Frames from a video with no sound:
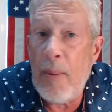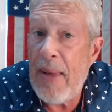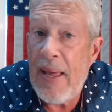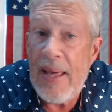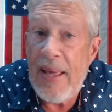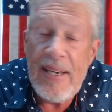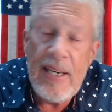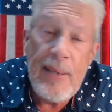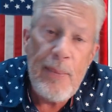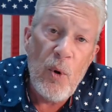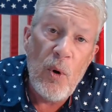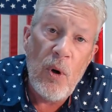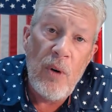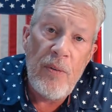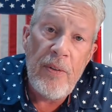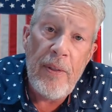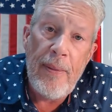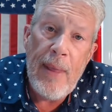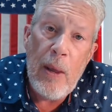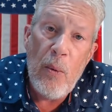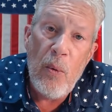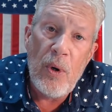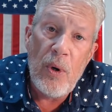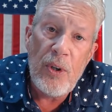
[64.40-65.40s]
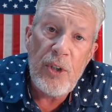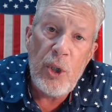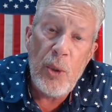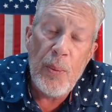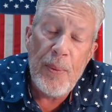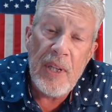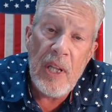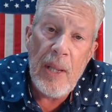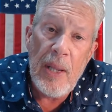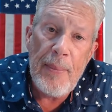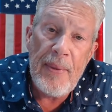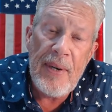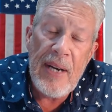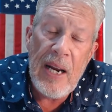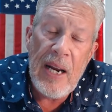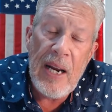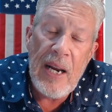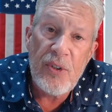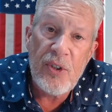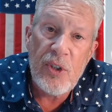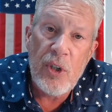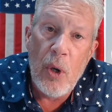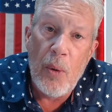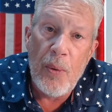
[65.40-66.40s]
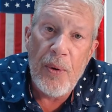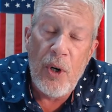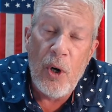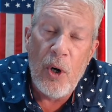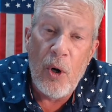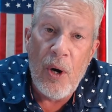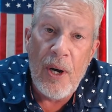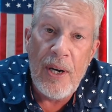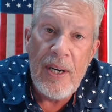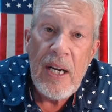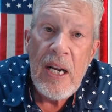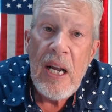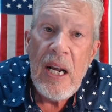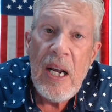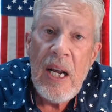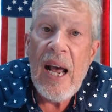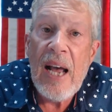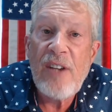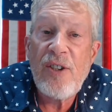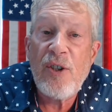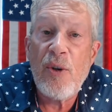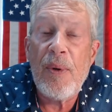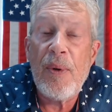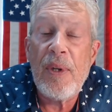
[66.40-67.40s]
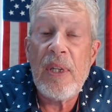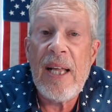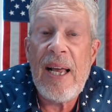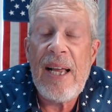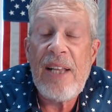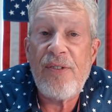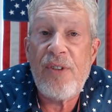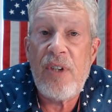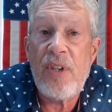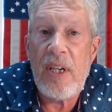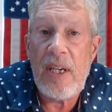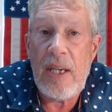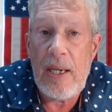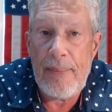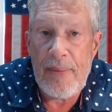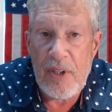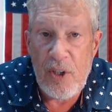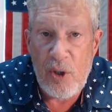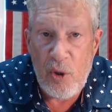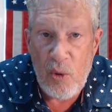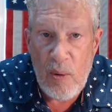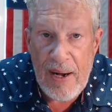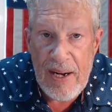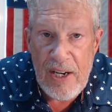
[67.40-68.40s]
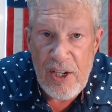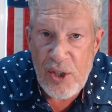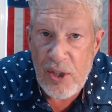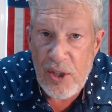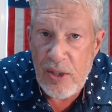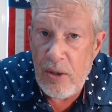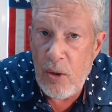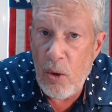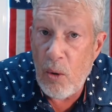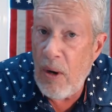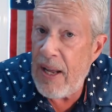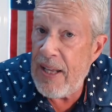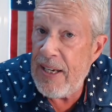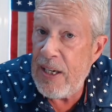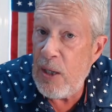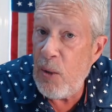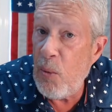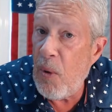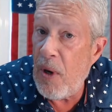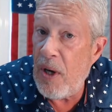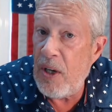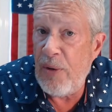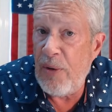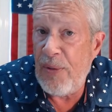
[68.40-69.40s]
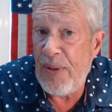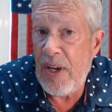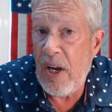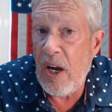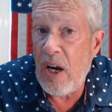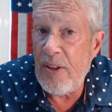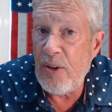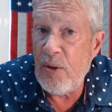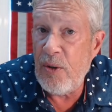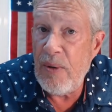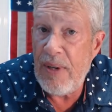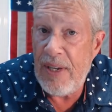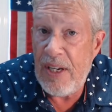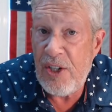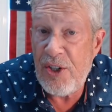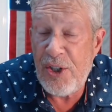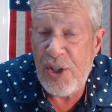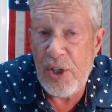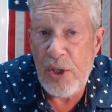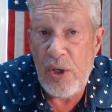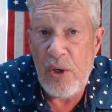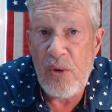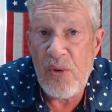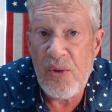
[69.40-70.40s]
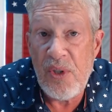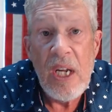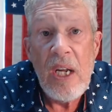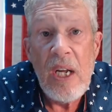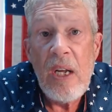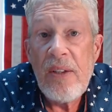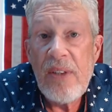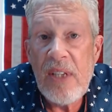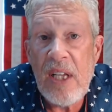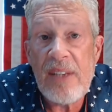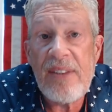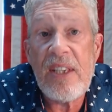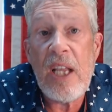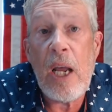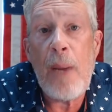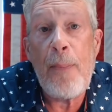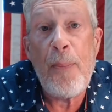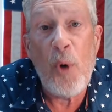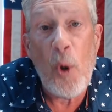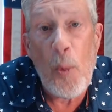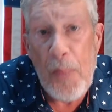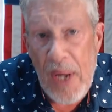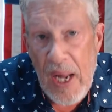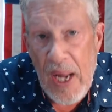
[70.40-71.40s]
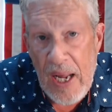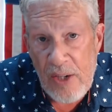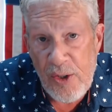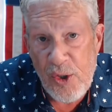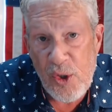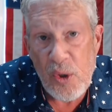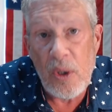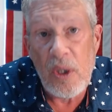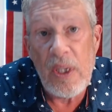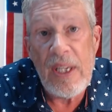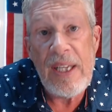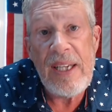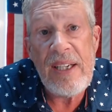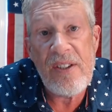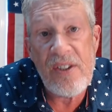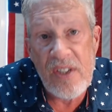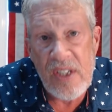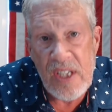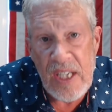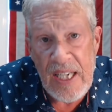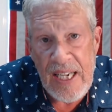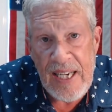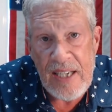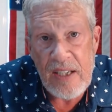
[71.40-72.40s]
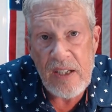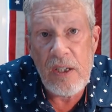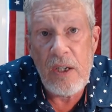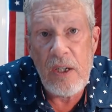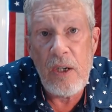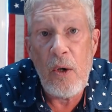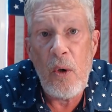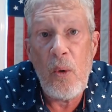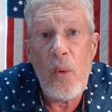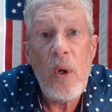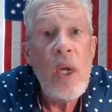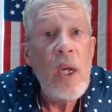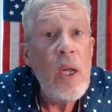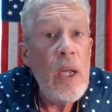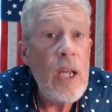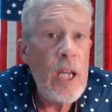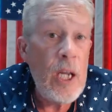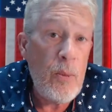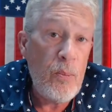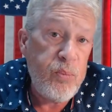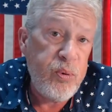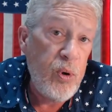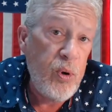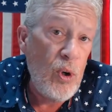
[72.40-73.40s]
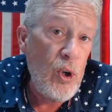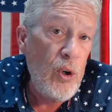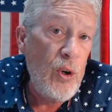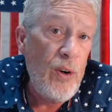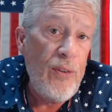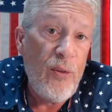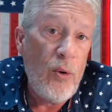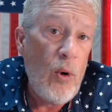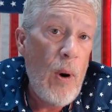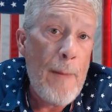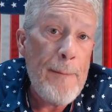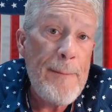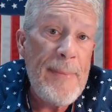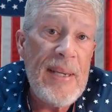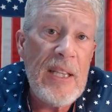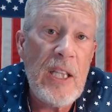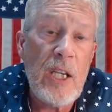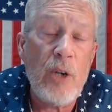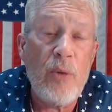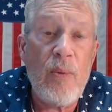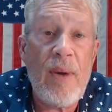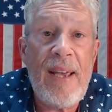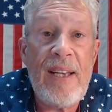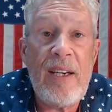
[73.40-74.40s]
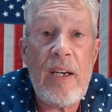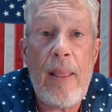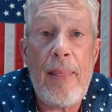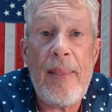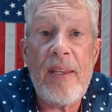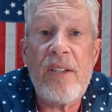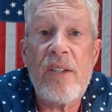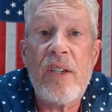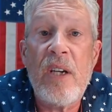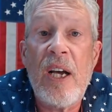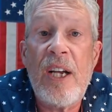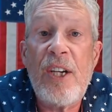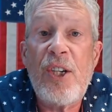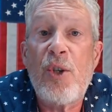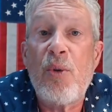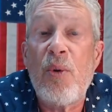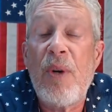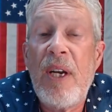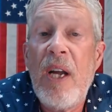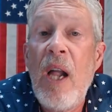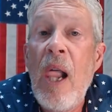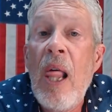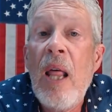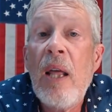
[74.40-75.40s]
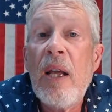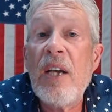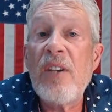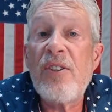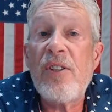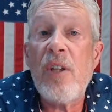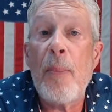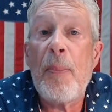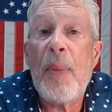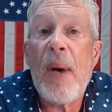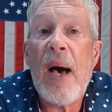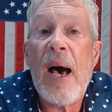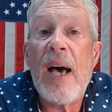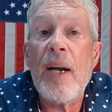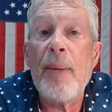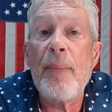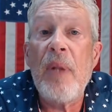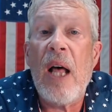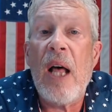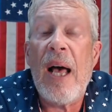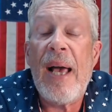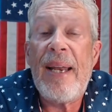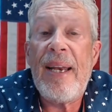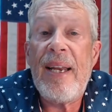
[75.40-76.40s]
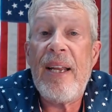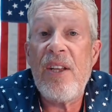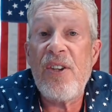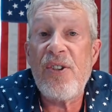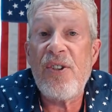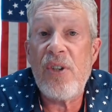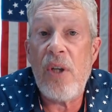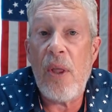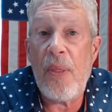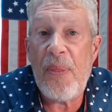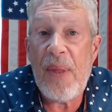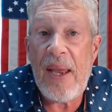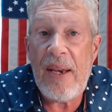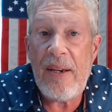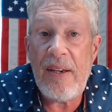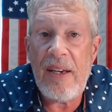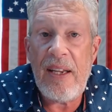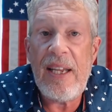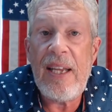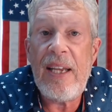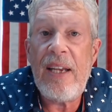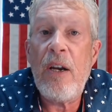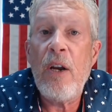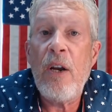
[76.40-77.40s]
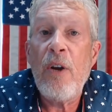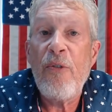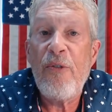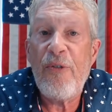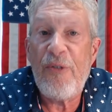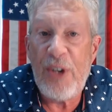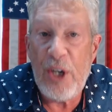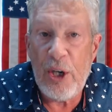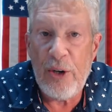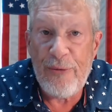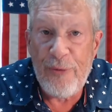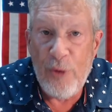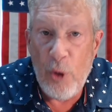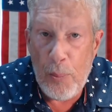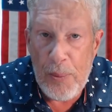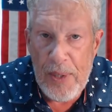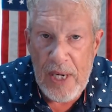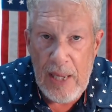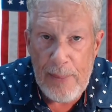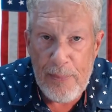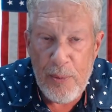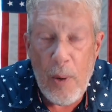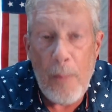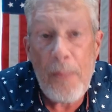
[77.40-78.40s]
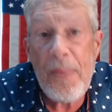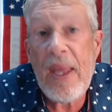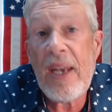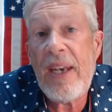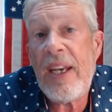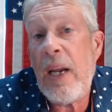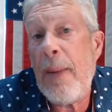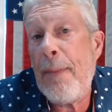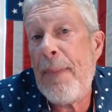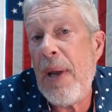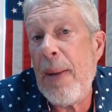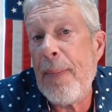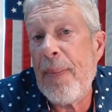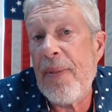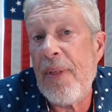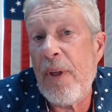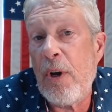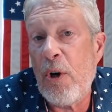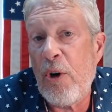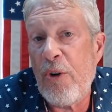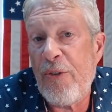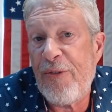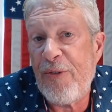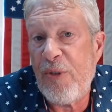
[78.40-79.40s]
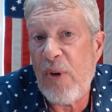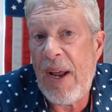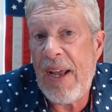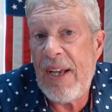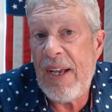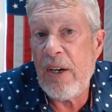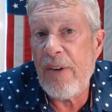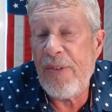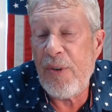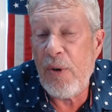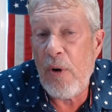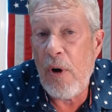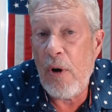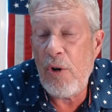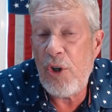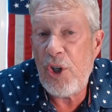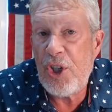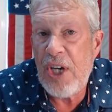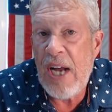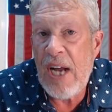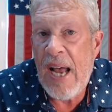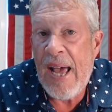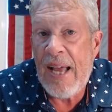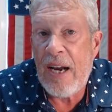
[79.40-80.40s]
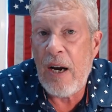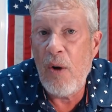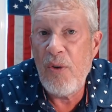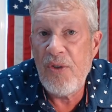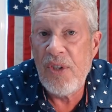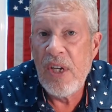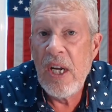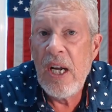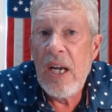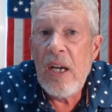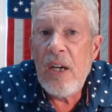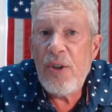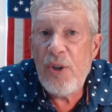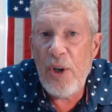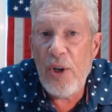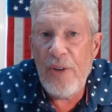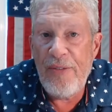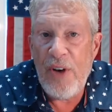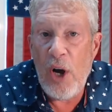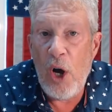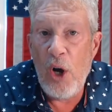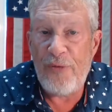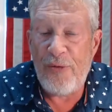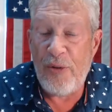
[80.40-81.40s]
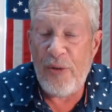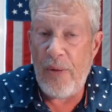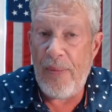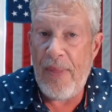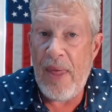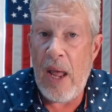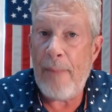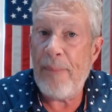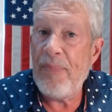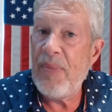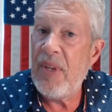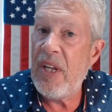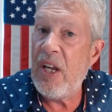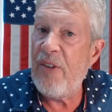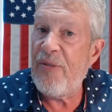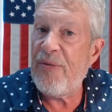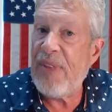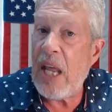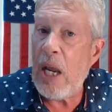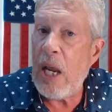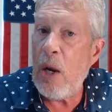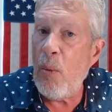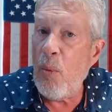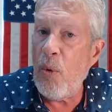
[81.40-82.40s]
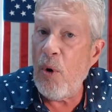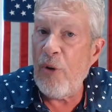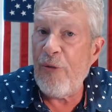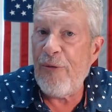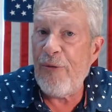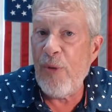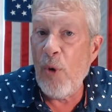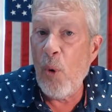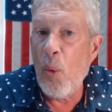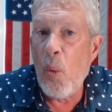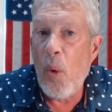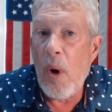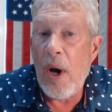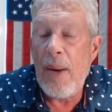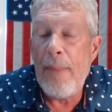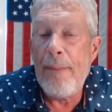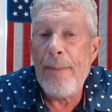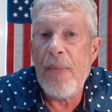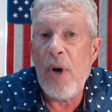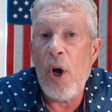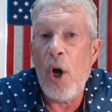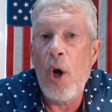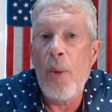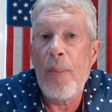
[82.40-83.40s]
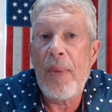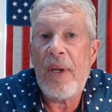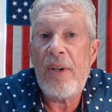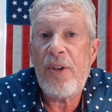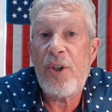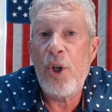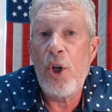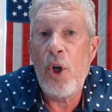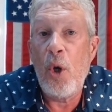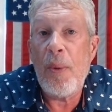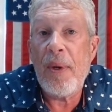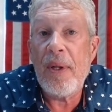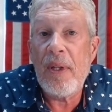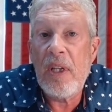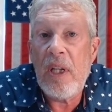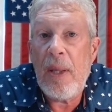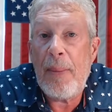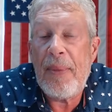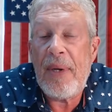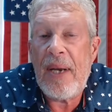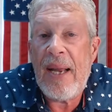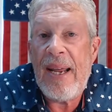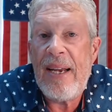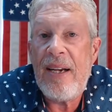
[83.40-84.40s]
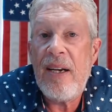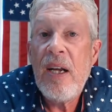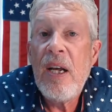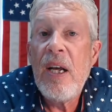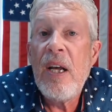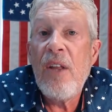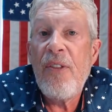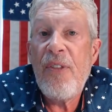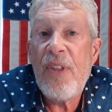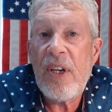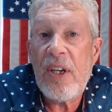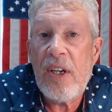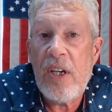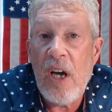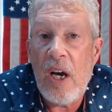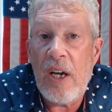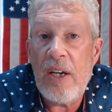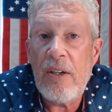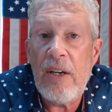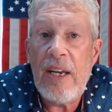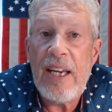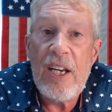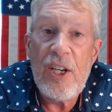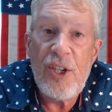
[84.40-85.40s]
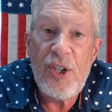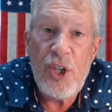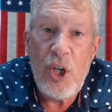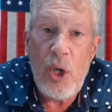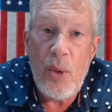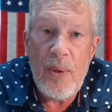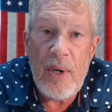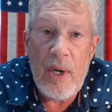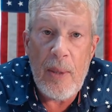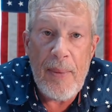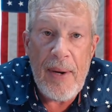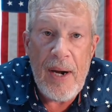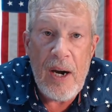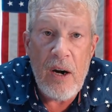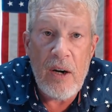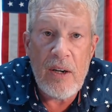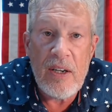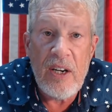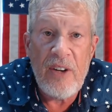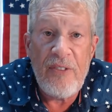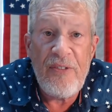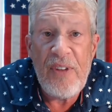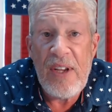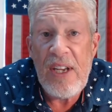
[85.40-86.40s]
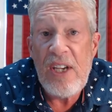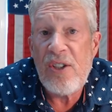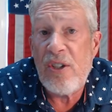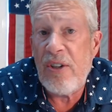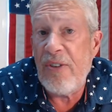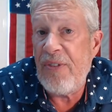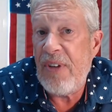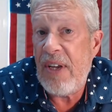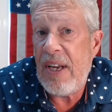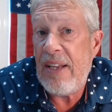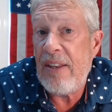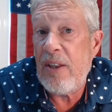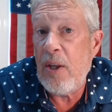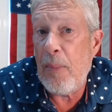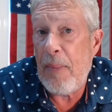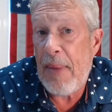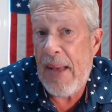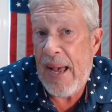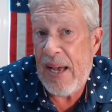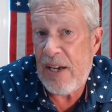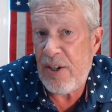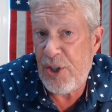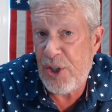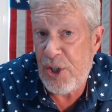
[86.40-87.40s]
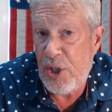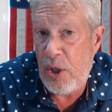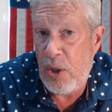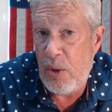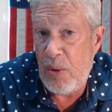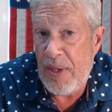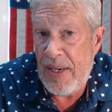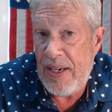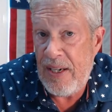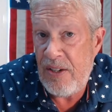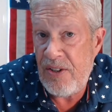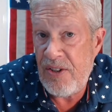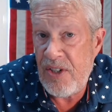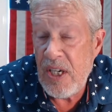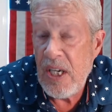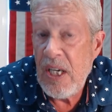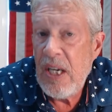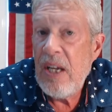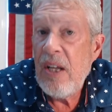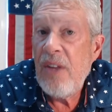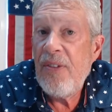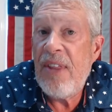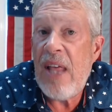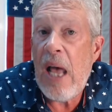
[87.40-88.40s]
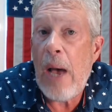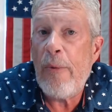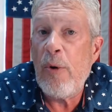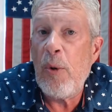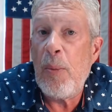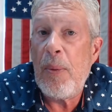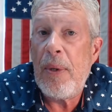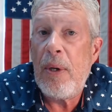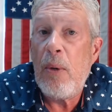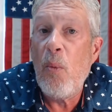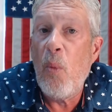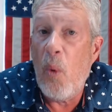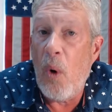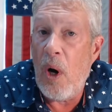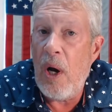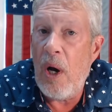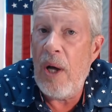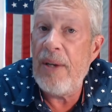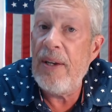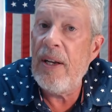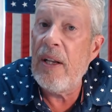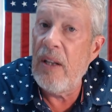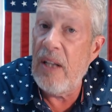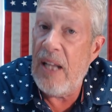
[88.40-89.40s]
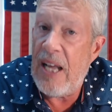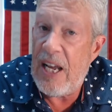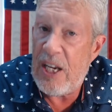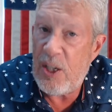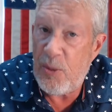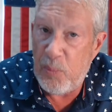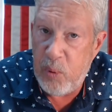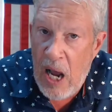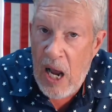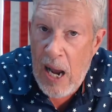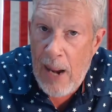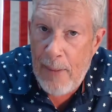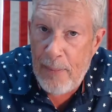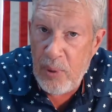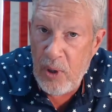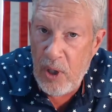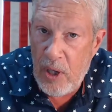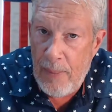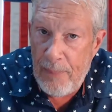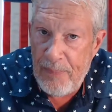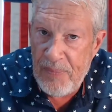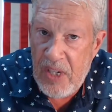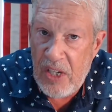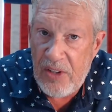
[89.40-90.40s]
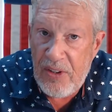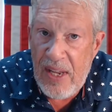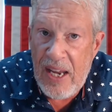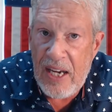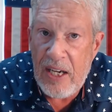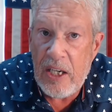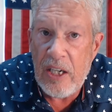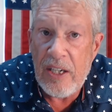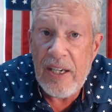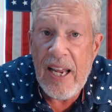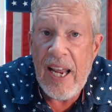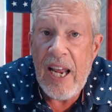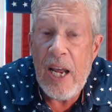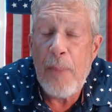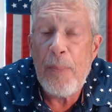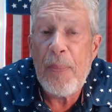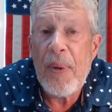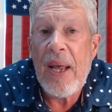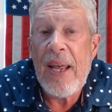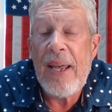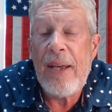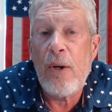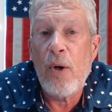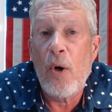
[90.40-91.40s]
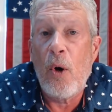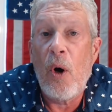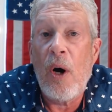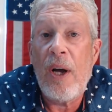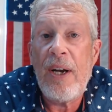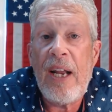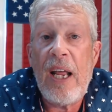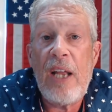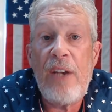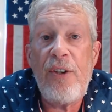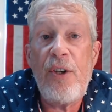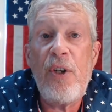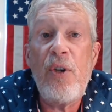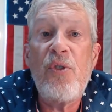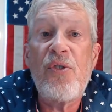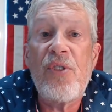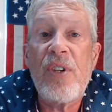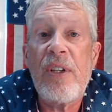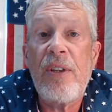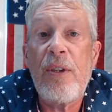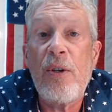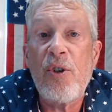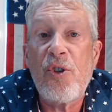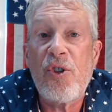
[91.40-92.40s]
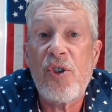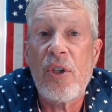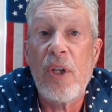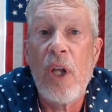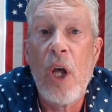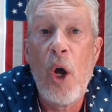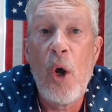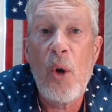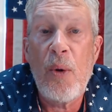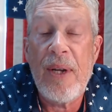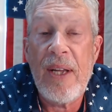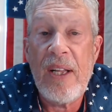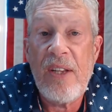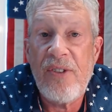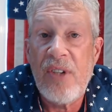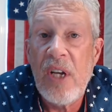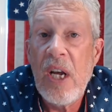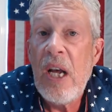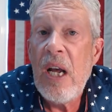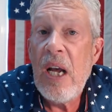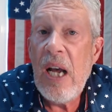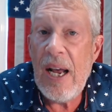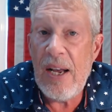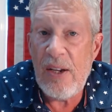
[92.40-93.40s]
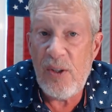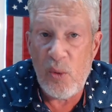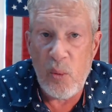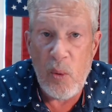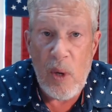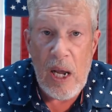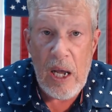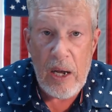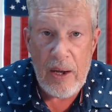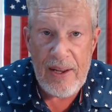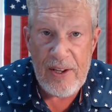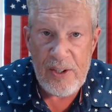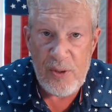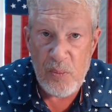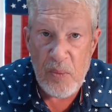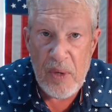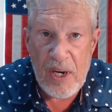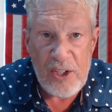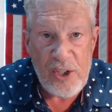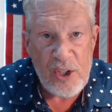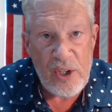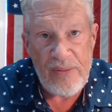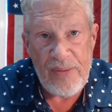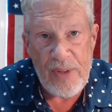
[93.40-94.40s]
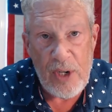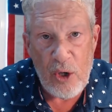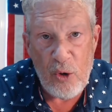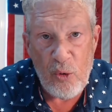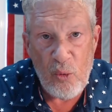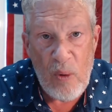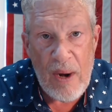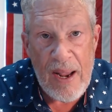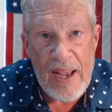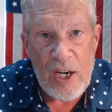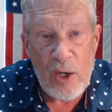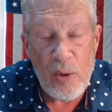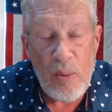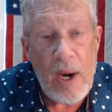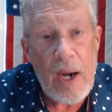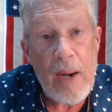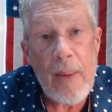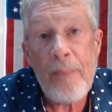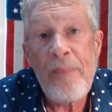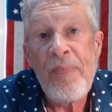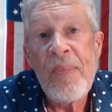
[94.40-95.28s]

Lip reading: any more than they want to eliminate what's going on as it relates to immigration or any one of the other issues that they perpetually seek to improve or ameliorate in this country. Because the bottom line is they need fearful people. They need people that are afraid of their own shadows to vote for them. If they were for one moment to eliminate the gun issue in America vis-a-vis the mass shootings, that would be one less problem that they could campaign on and use in their slogans as well as much of their rhetoric.